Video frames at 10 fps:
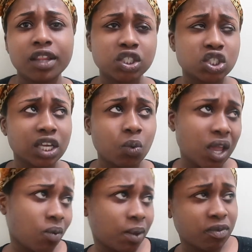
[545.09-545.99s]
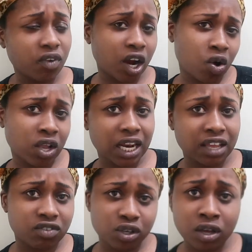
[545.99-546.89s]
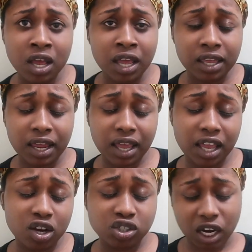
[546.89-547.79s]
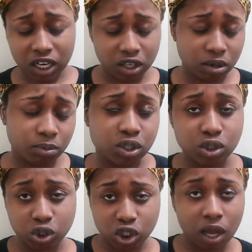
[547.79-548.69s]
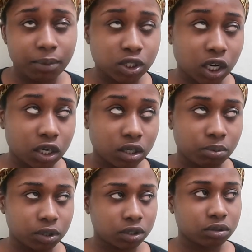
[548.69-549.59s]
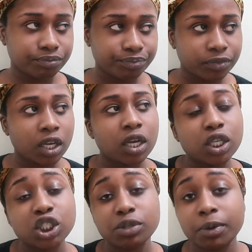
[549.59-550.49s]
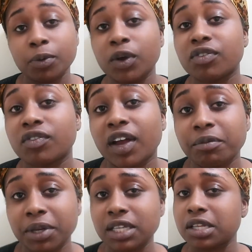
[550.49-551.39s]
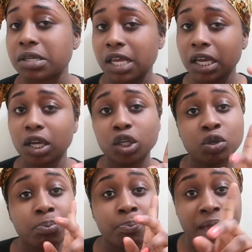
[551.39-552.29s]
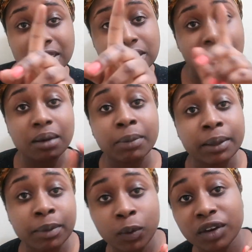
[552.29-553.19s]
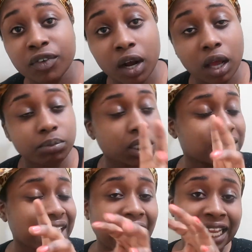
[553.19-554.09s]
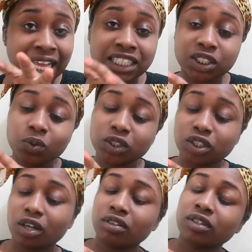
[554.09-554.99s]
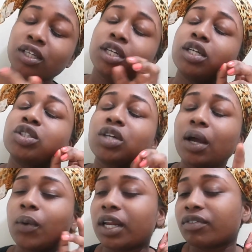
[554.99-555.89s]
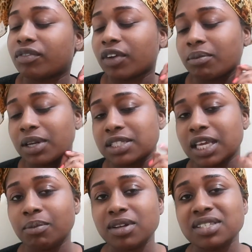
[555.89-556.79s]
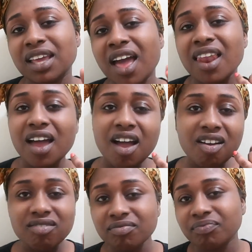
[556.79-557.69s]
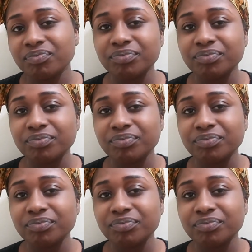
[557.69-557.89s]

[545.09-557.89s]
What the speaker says: And then she's like, wait, before I go, can I get your tracking number? So she got my tracking number. She made me wait for 5 minutes. I was like, you best not make me wait for long because I can't deal with y'all. So I waited for 5 minutes. Came on, it's like, hello.